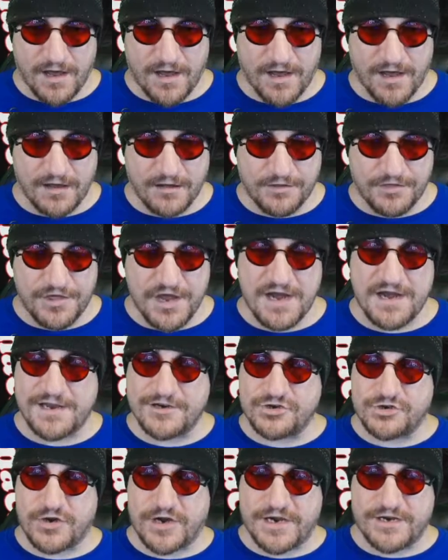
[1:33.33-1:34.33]
Uh, then
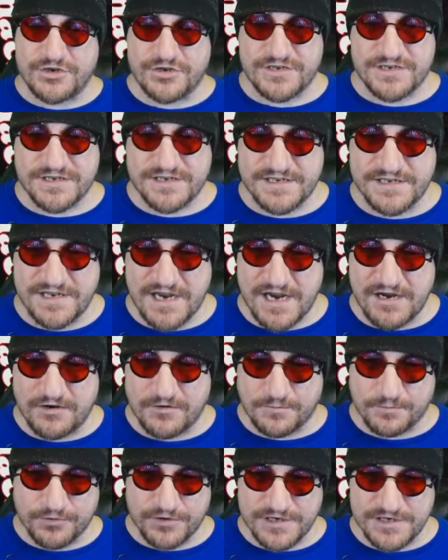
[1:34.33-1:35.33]
I tried just a
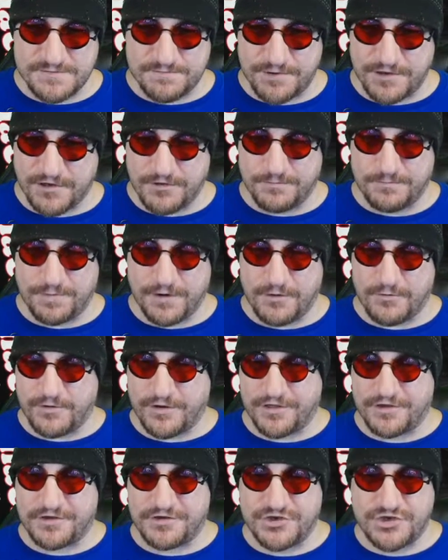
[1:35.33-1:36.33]
standard priest build, but
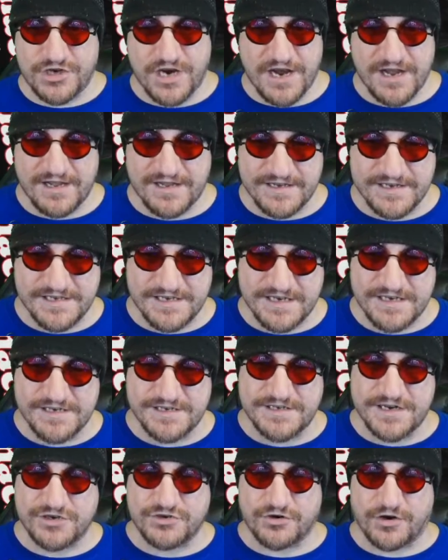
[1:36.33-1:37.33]
with Chalice
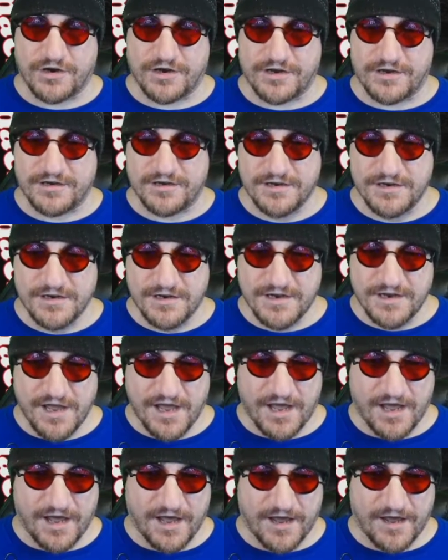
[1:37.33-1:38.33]
as the draw.
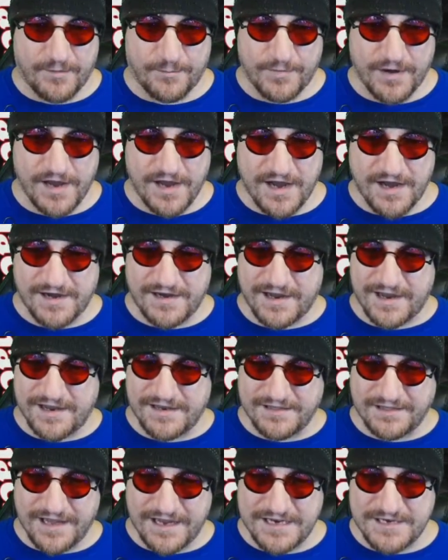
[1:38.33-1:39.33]
Um,
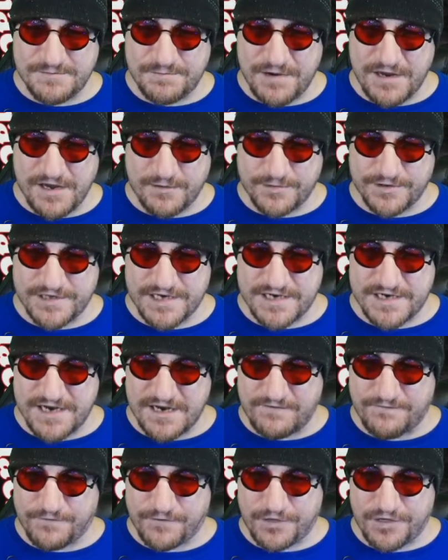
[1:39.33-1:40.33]
I liked being able to
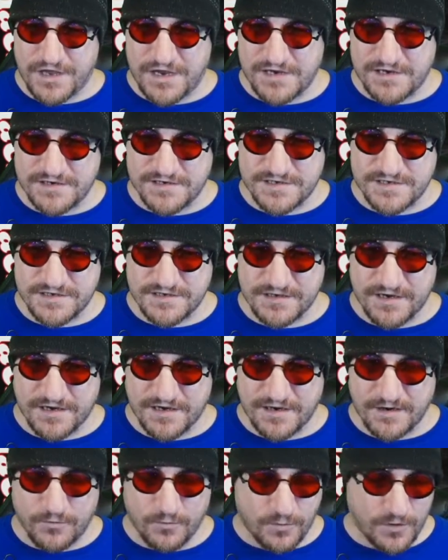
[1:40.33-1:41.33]
dig for things
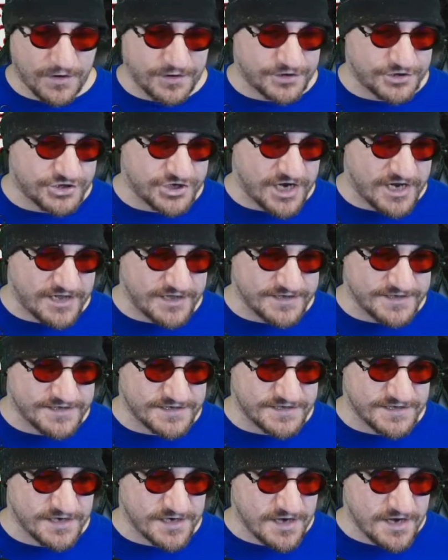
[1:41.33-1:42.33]
uh, with
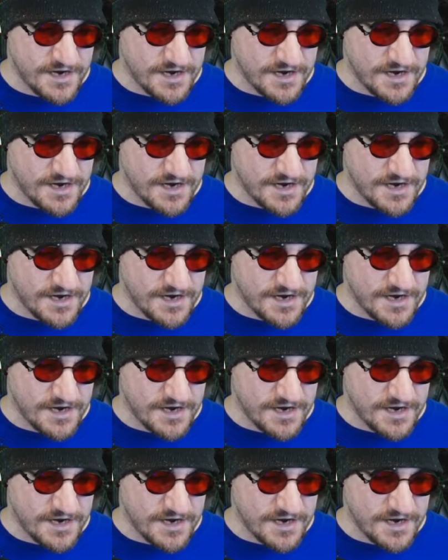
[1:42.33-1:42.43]
Chalice.